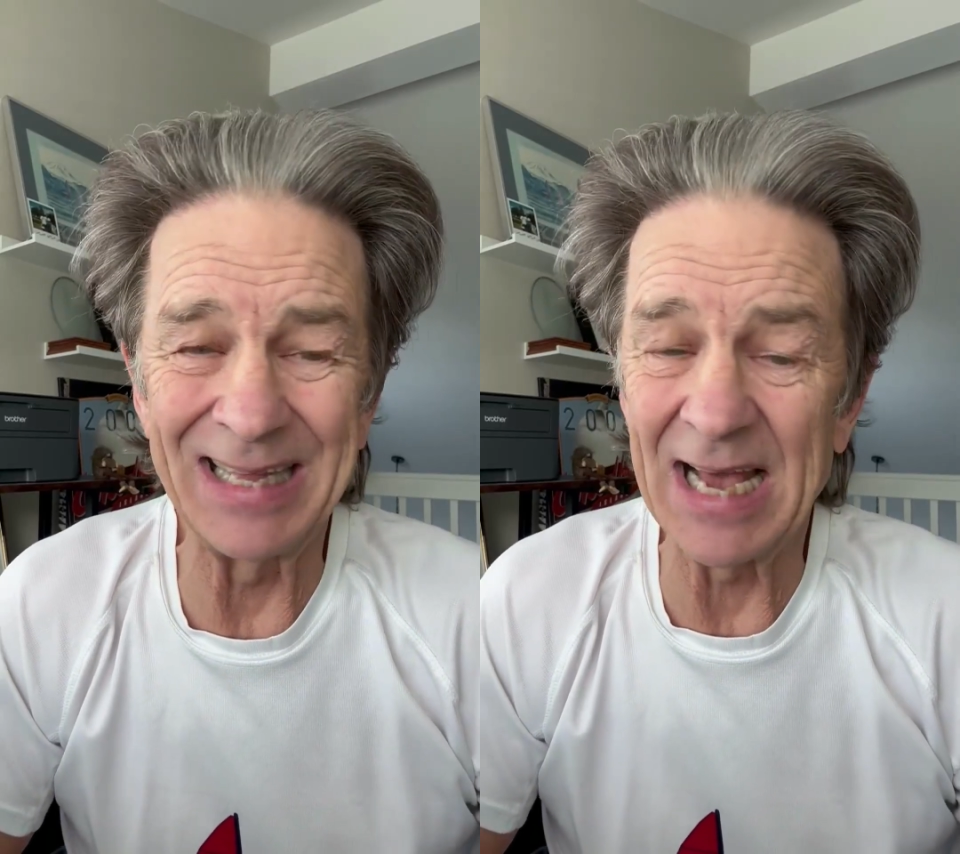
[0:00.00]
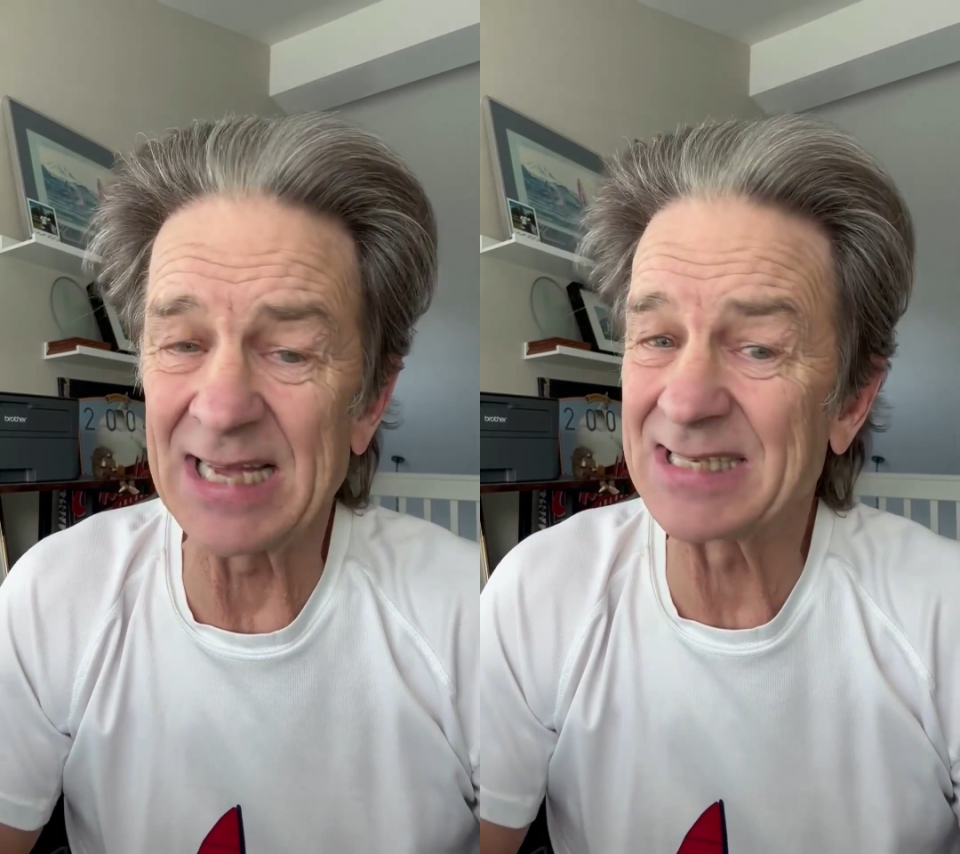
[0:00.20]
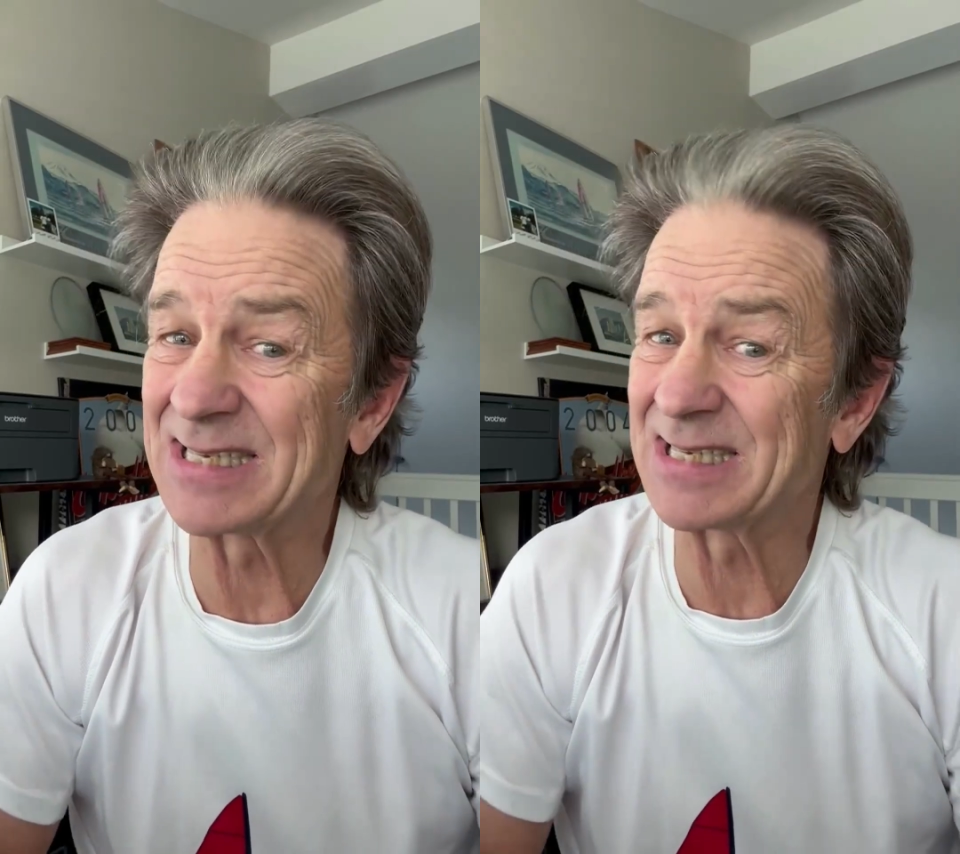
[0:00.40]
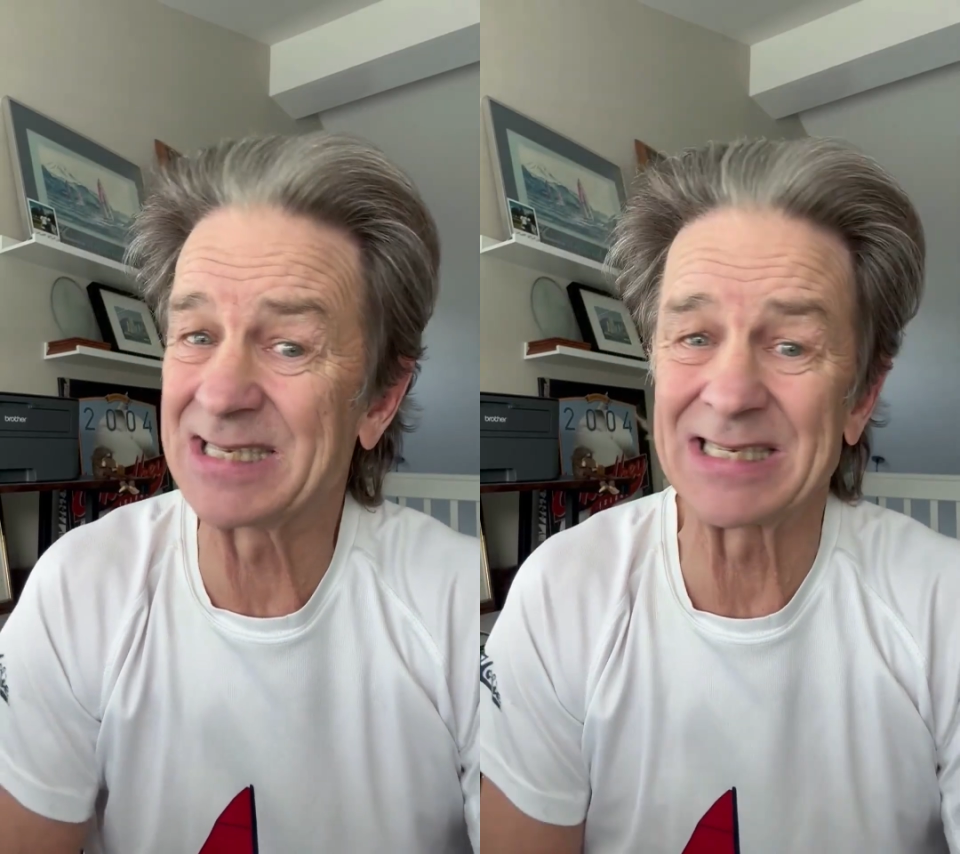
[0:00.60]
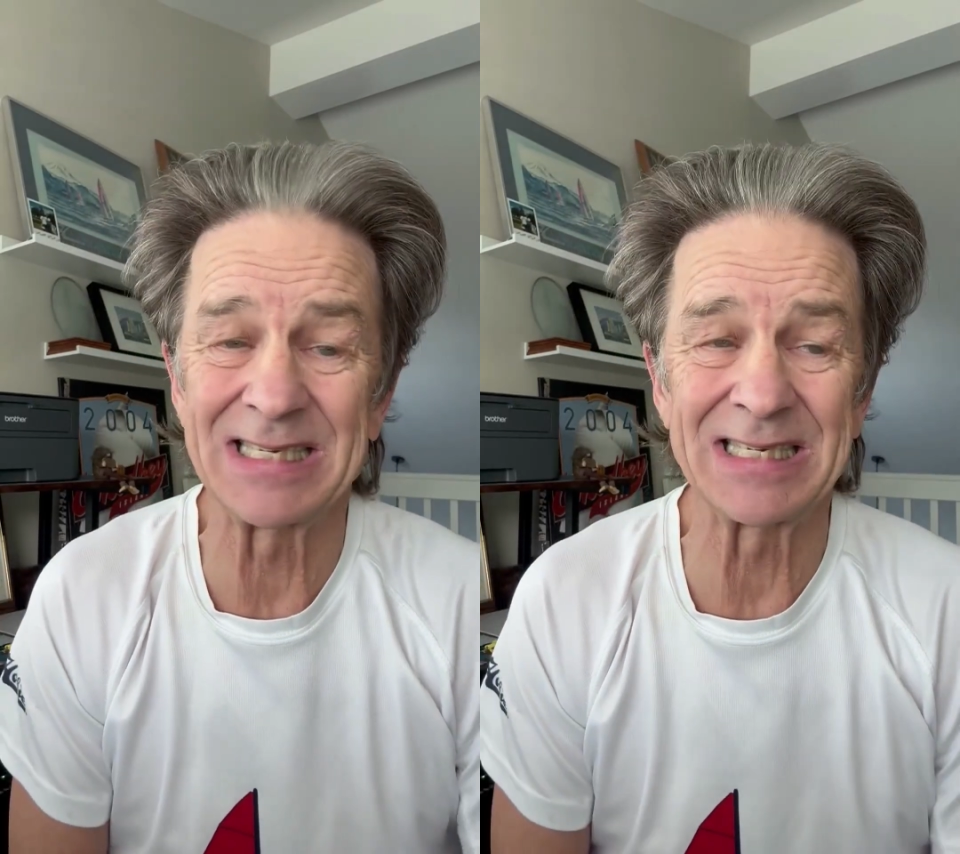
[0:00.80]

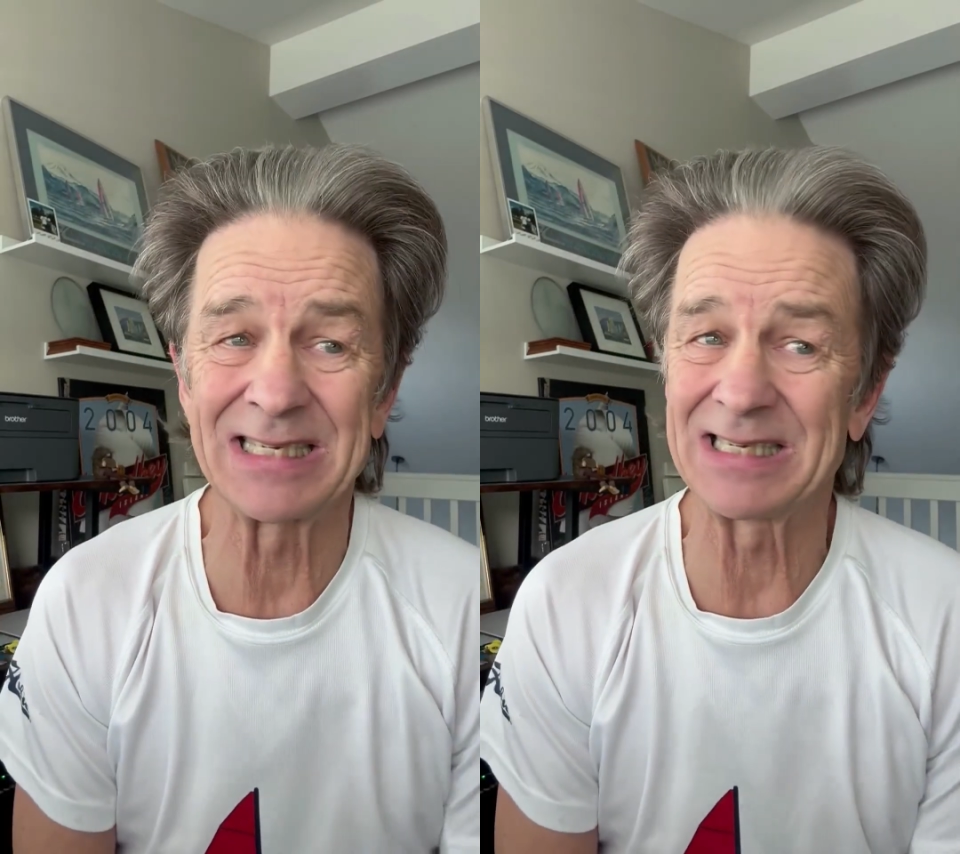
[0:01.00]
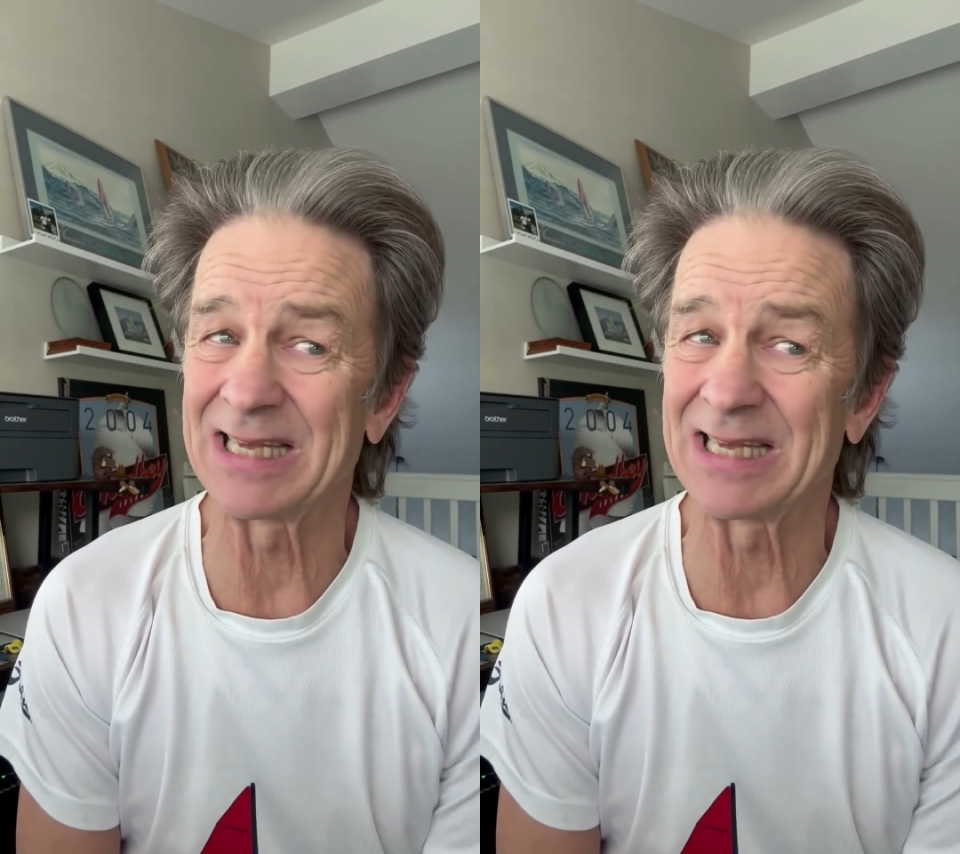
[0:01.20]
that's